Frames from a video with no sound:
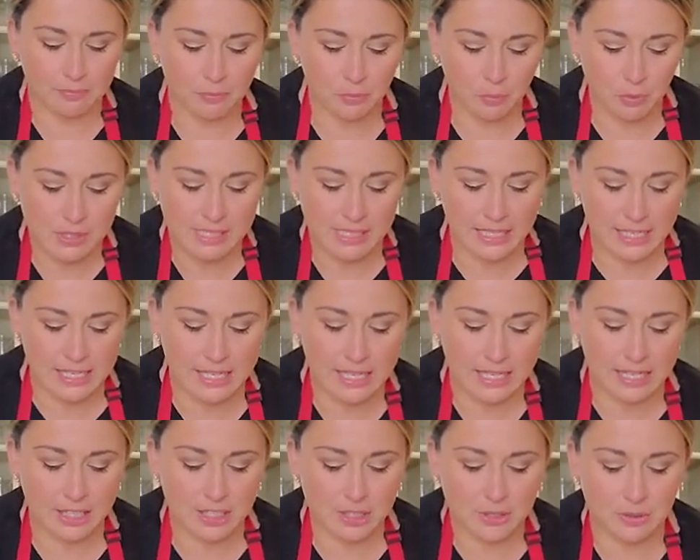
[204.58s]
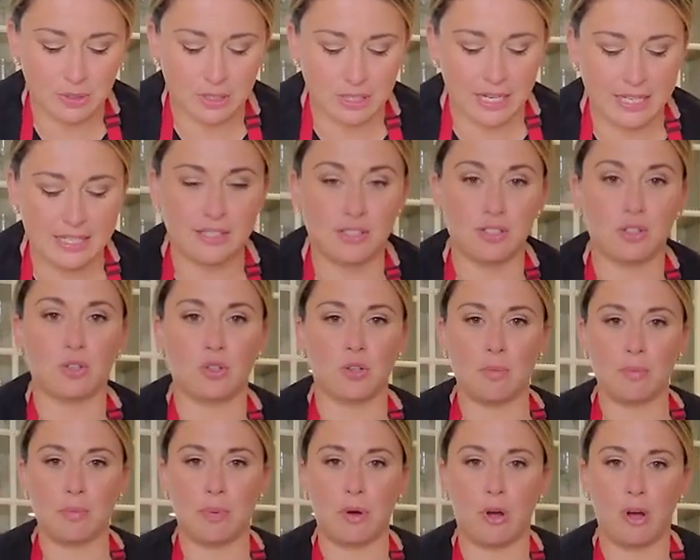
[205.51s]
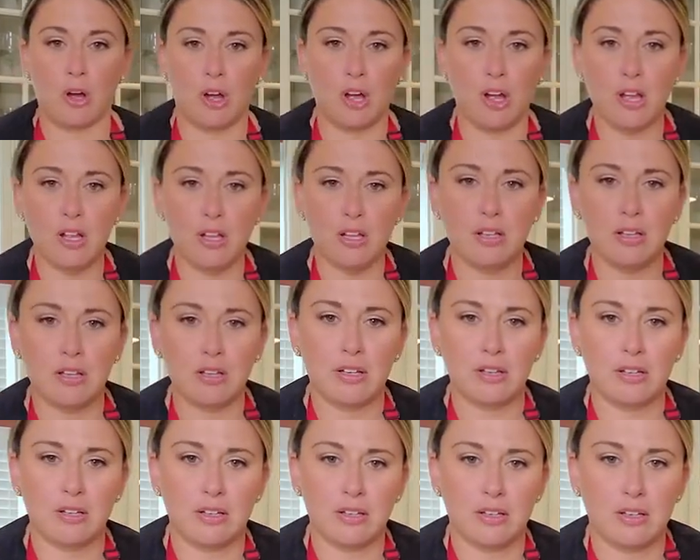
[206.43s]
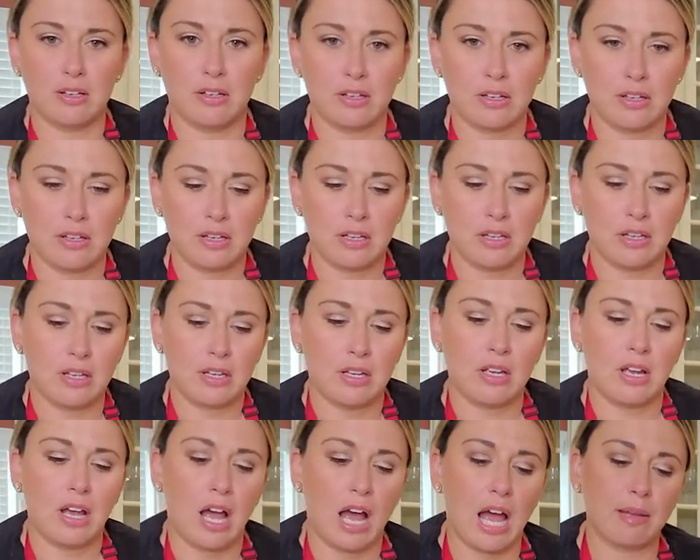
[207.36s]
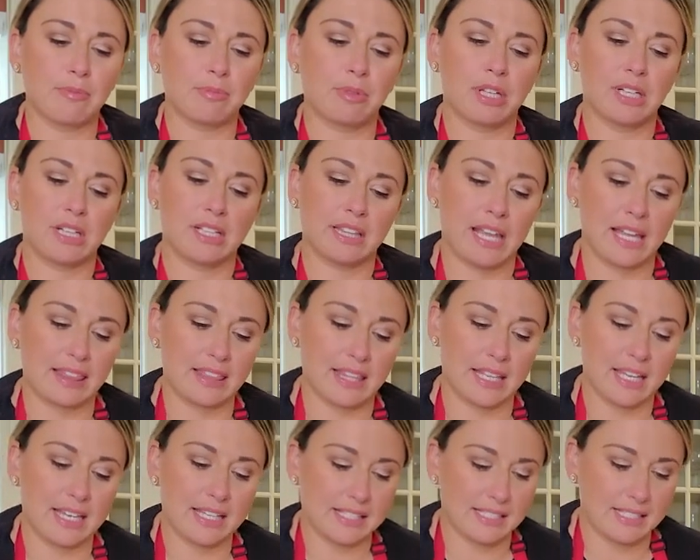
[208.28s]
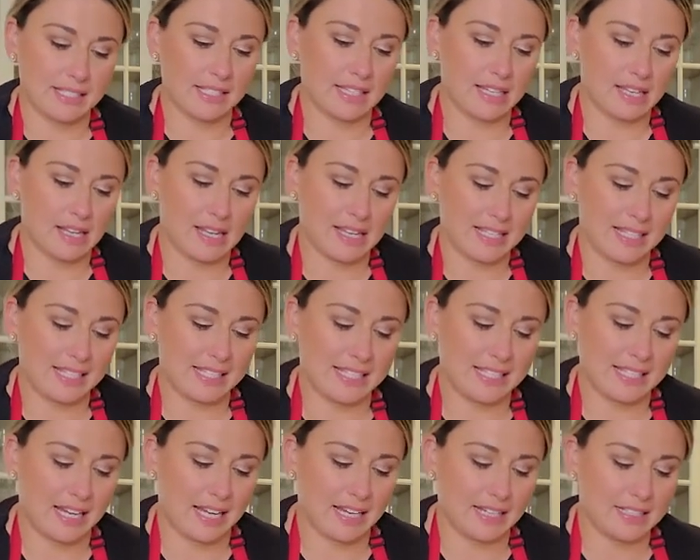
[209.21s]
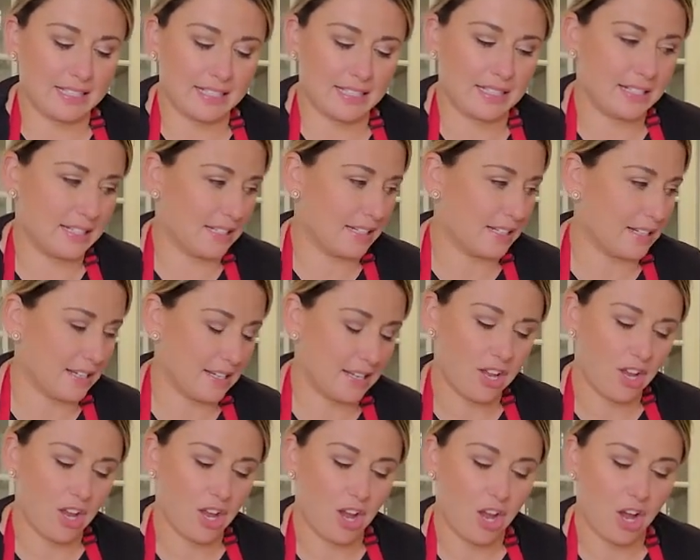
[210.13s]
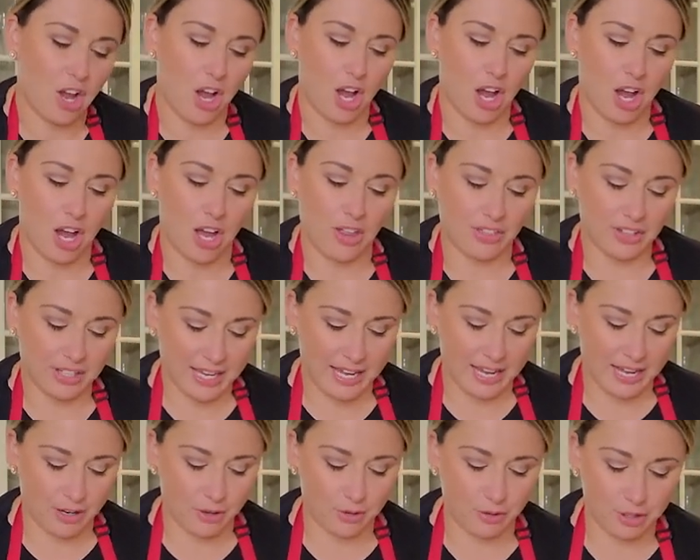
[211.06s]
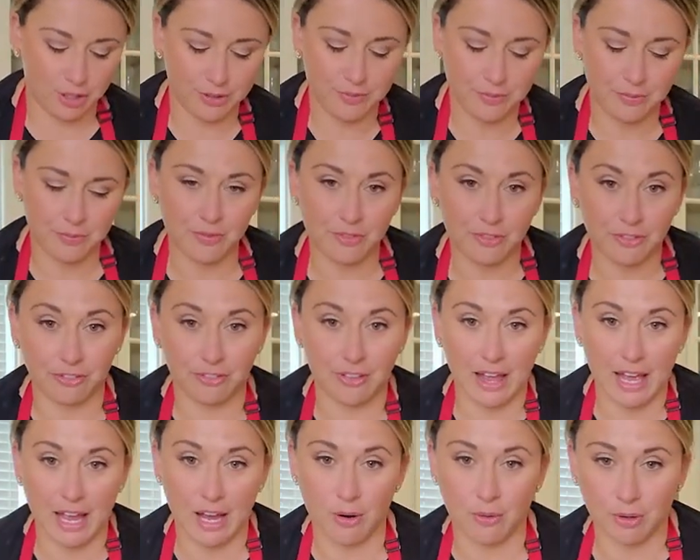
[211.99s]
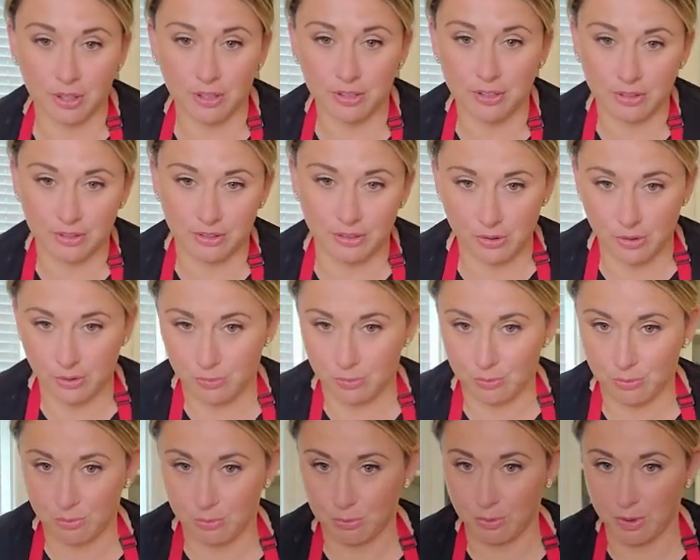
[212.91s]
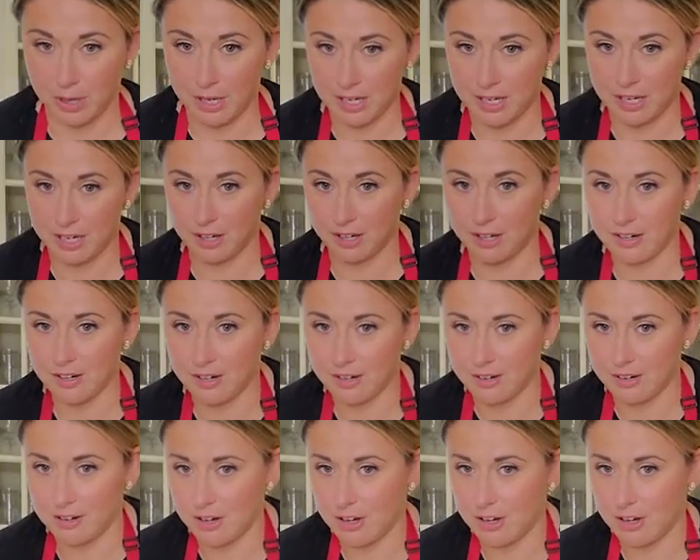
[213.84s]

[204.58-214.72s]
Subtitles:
Once I can get it into a nice little ball, I'm gonna let this sit on the counter, floured, right here.